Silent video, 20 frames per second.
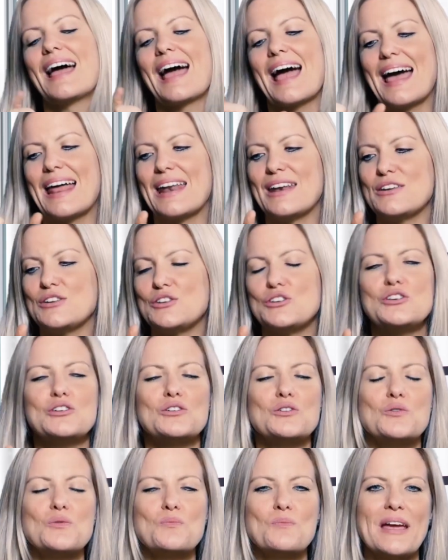and
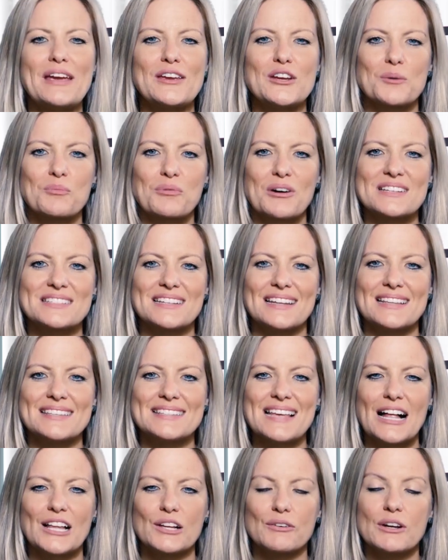you make your president's
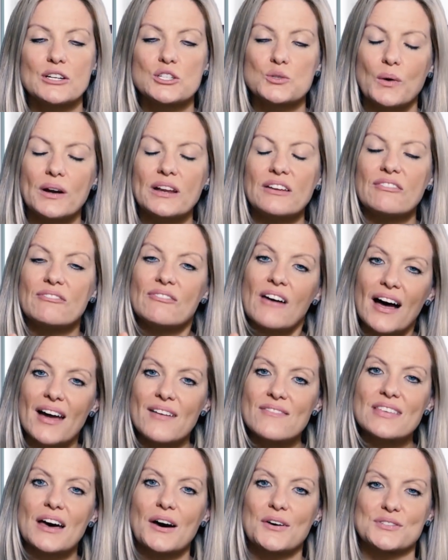salary
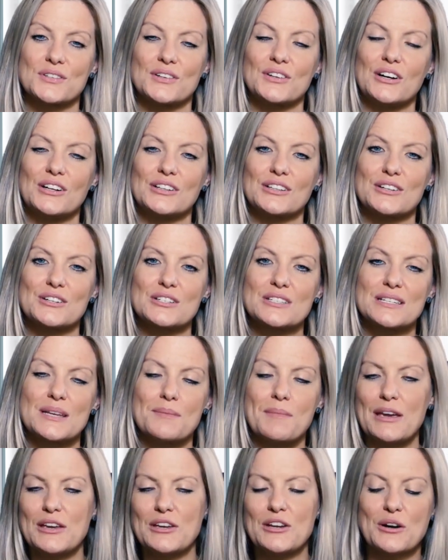$25,000 to
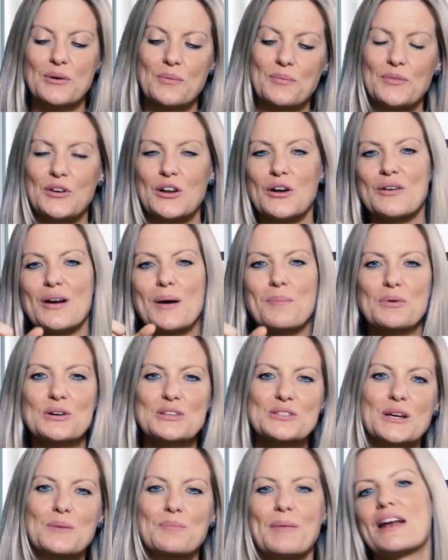make your numbers
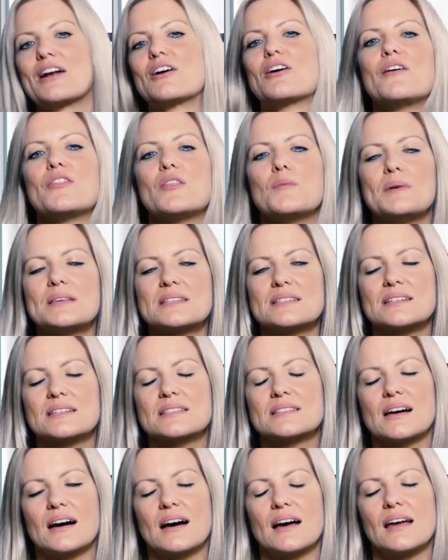look better on the
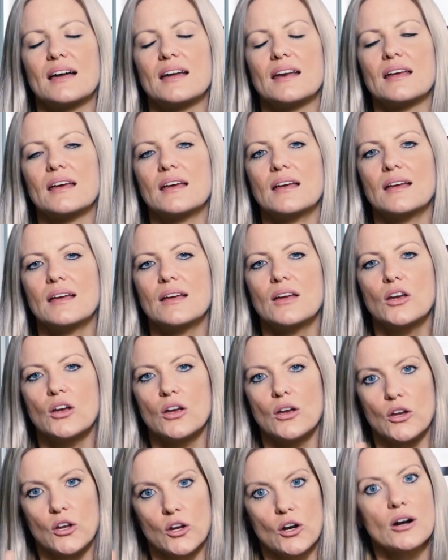business side,
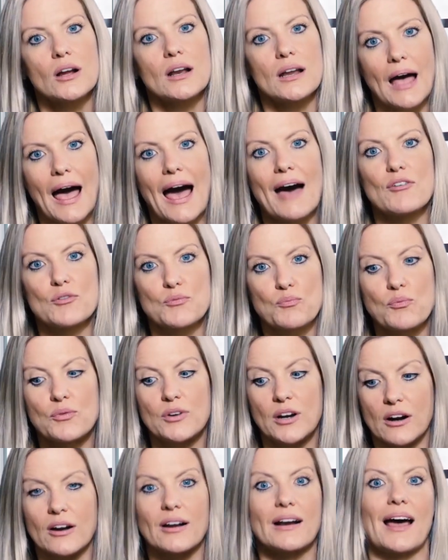you're gonna have
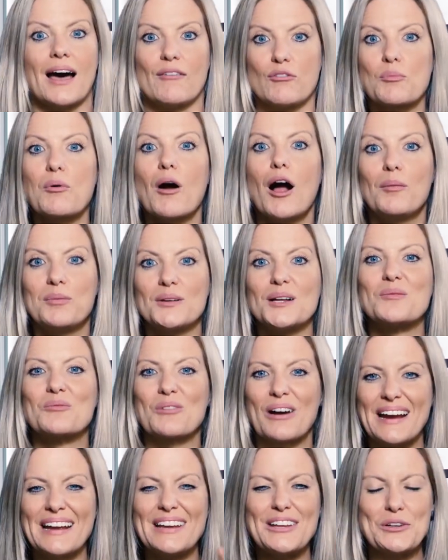a problem,
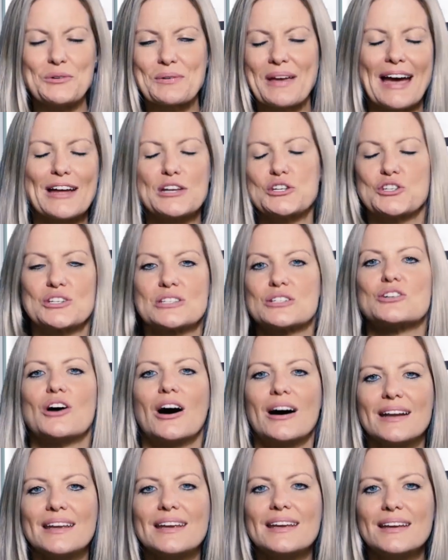right? You can't just
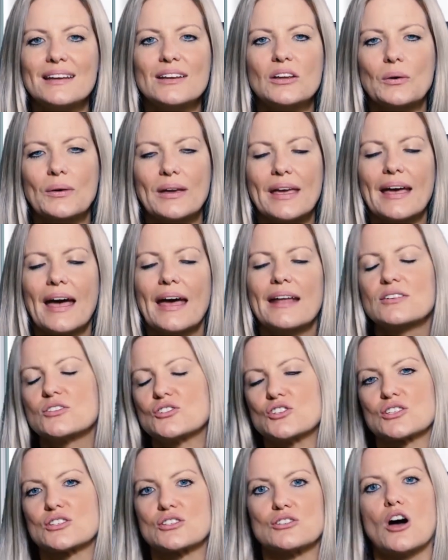not eat. You can't
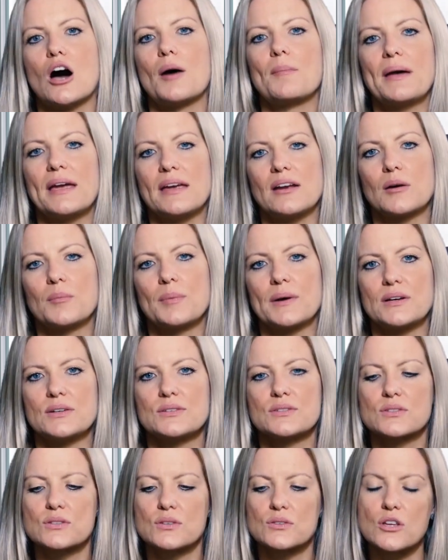just not pay your
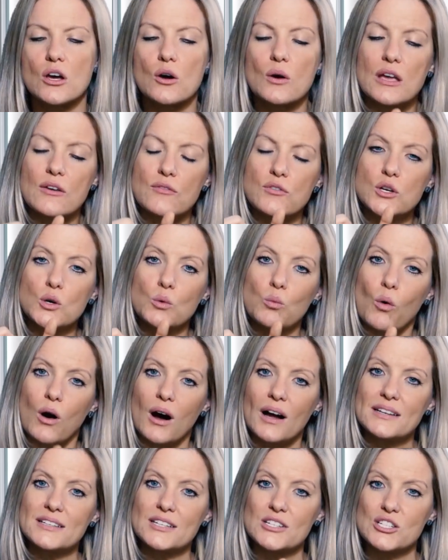bills. So if you
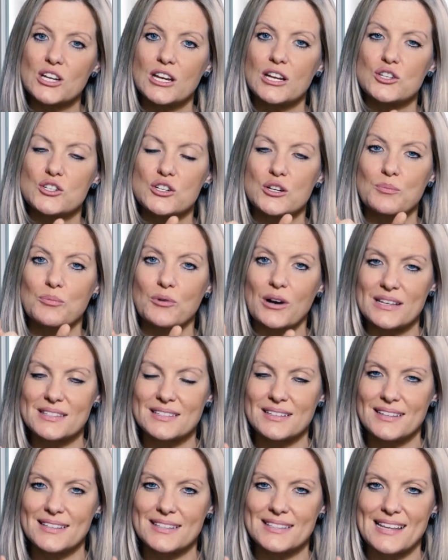want to change your
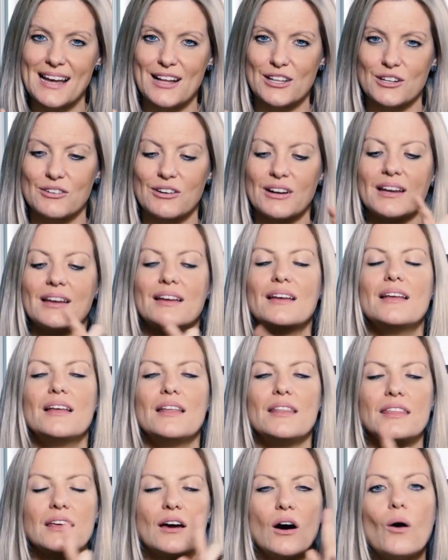president's salary,
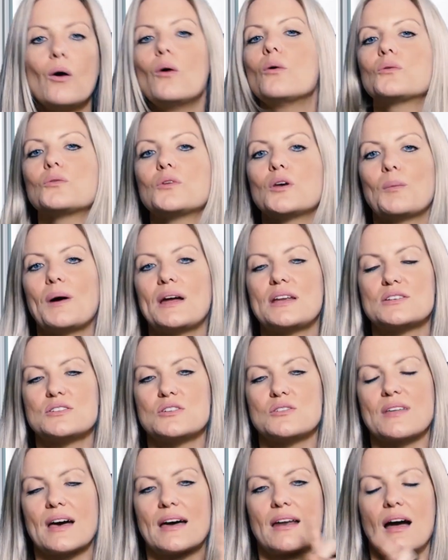the only way to
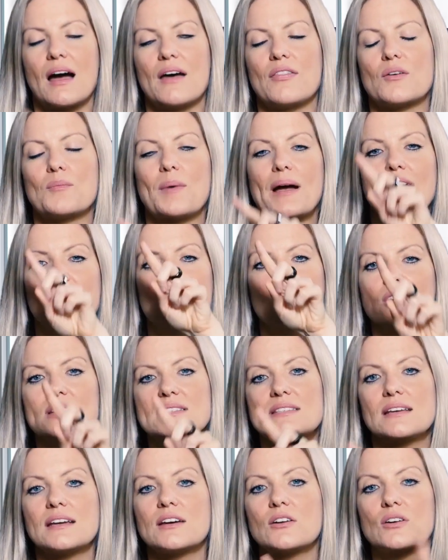do that, either by
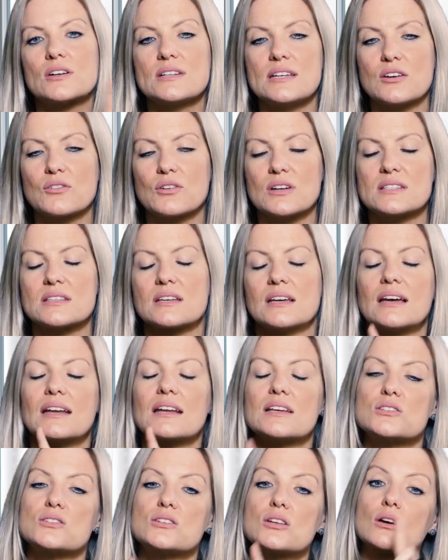increasing it or decreasing it,
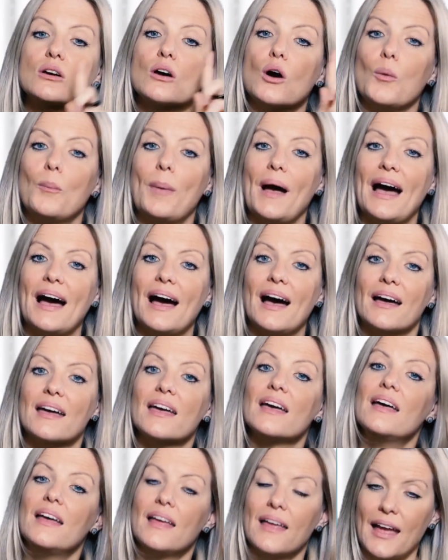is to go back
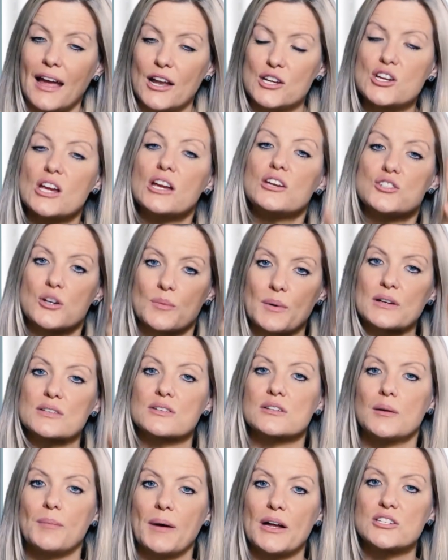and change your
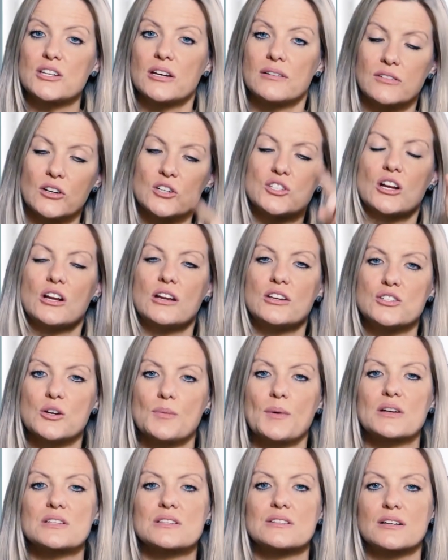personal budget. Change your
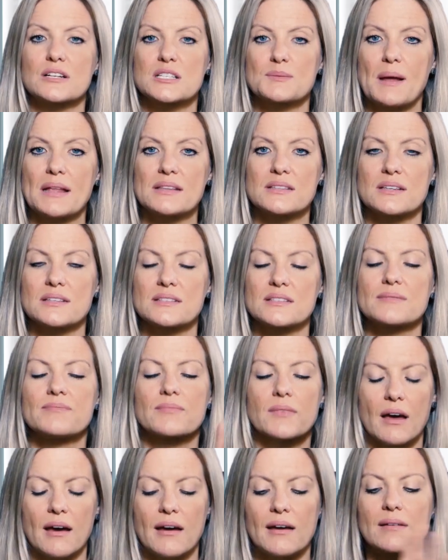personal expenses,
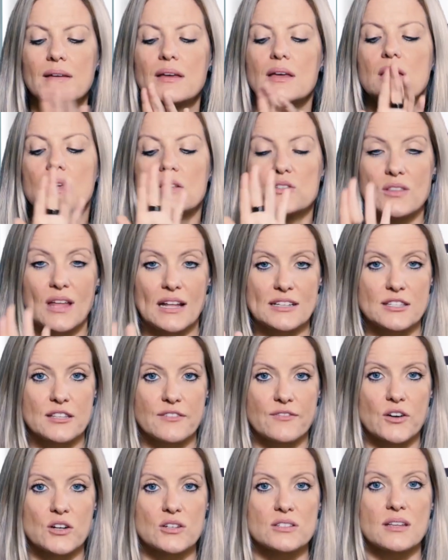okay? So that's the
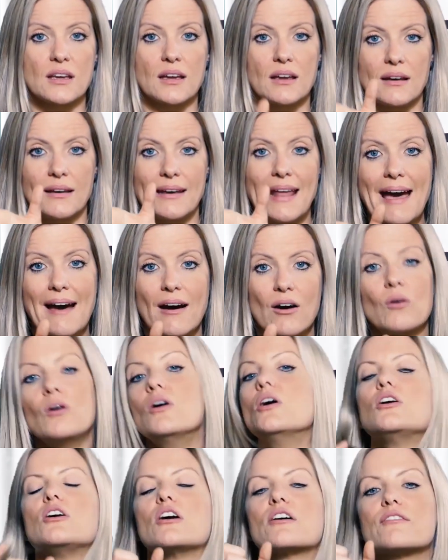first thing. Now,
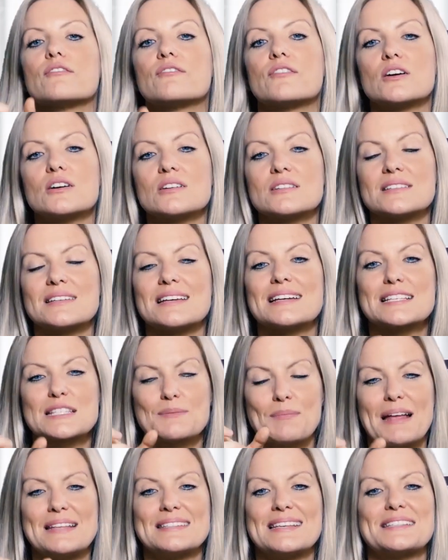your first
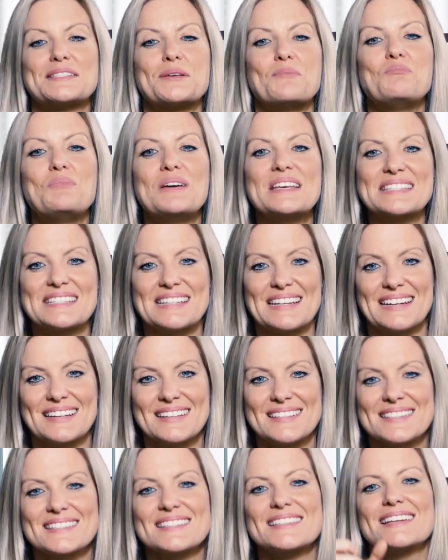expense as a
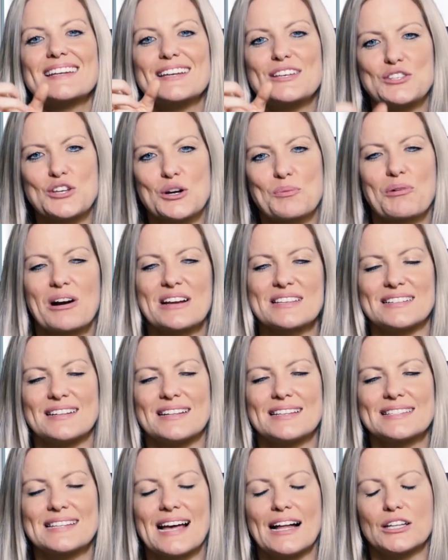business is your
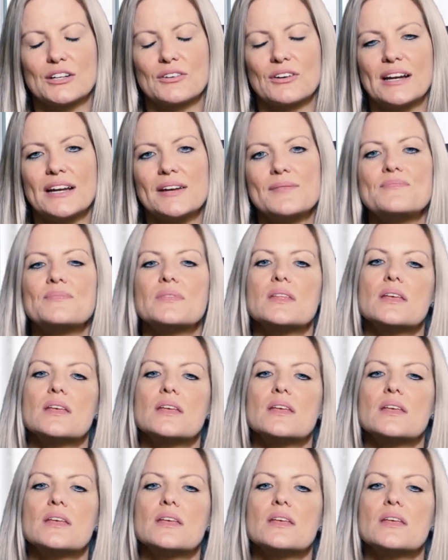president's salary.